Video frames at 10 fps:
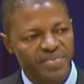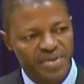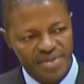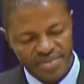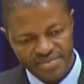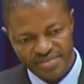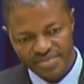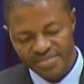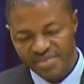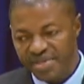work?
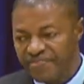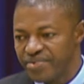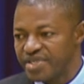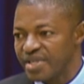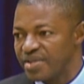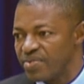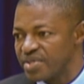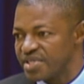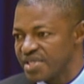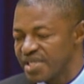If you take the
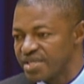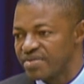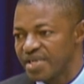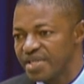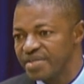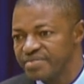word just literally,